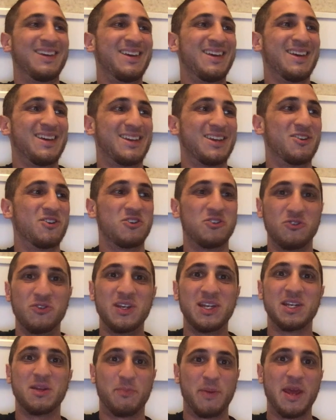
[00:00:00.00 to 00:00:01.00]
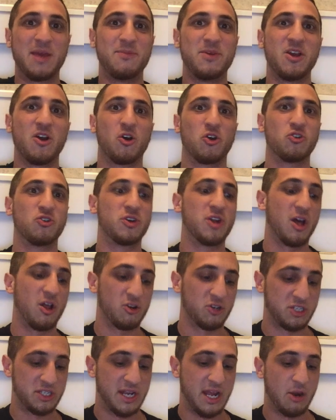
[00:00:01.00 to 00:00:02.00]
you need to pay me
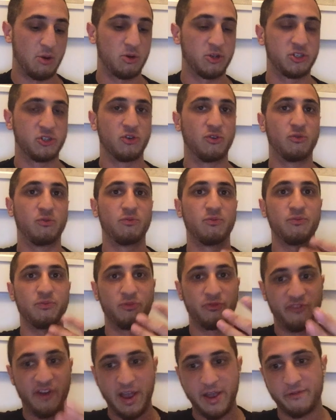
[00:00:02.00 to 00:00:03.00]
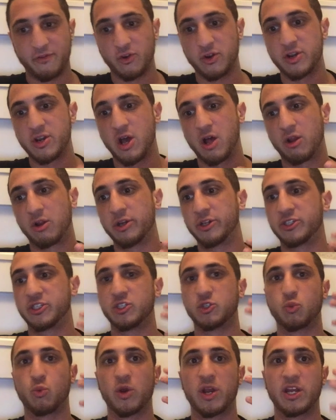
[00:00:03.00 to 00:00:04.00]
$100 an hour. So $500
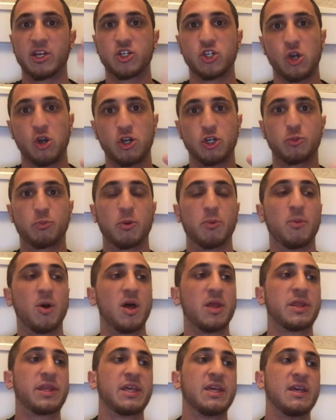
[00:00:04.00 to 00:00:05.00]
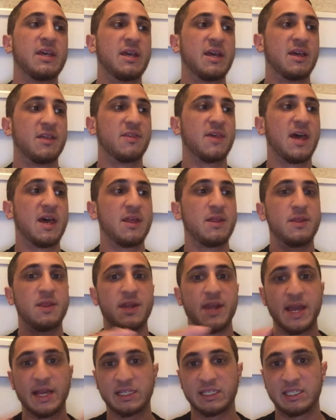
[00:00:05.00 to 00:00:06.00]
is what I charge per month. Then the
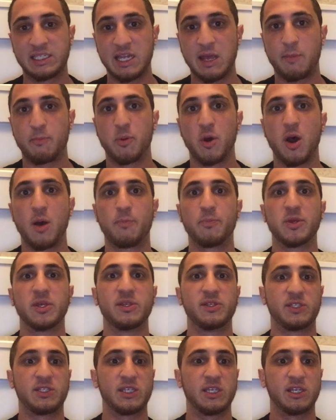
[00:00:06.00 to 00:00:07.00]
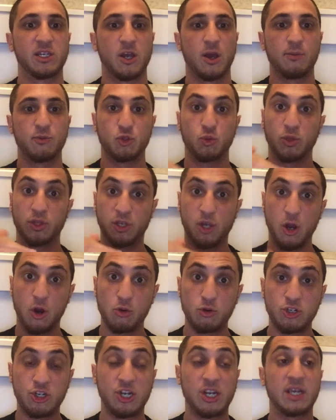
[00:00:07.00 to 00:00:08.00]
next step up is it comes with
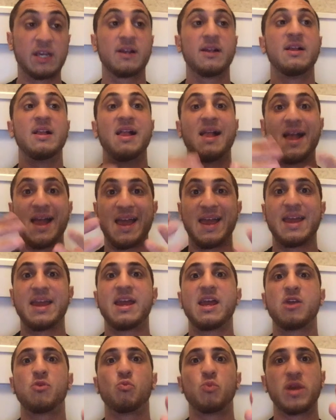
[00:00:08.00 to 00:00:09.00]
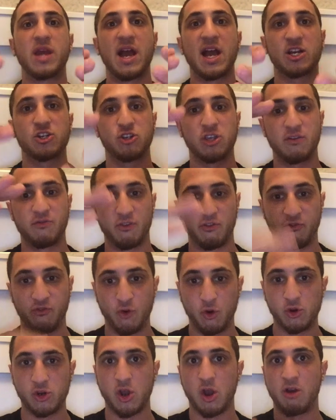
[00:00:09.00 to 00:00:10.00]
coaching, and we actually have a
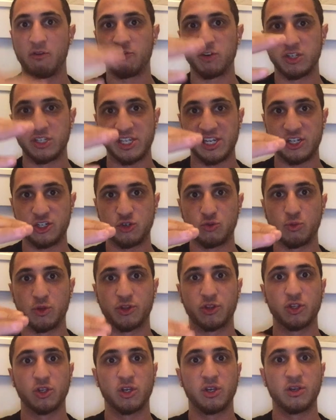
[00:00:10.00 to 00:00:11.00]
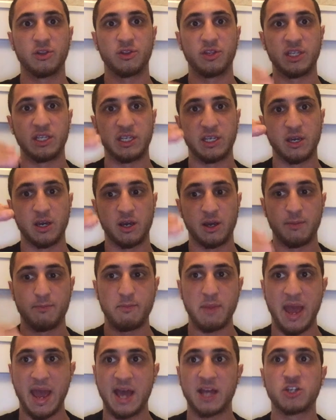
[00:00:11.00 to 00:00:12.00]
full conversation with the
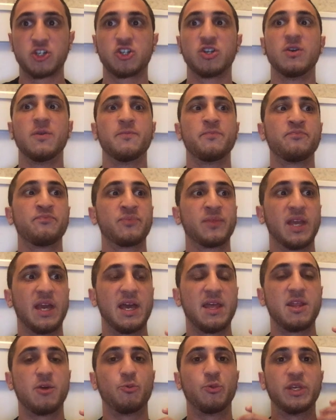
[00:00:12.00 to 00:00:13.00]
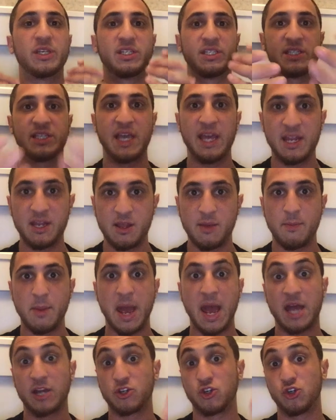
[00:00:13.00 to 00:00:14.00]
match, and then we send the
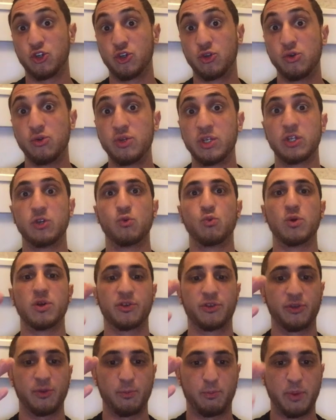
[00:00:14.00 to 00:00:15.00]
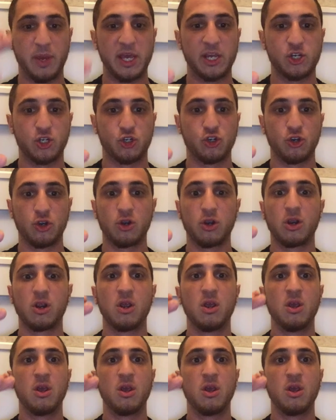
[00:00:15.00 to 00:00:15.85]
match to you with picture,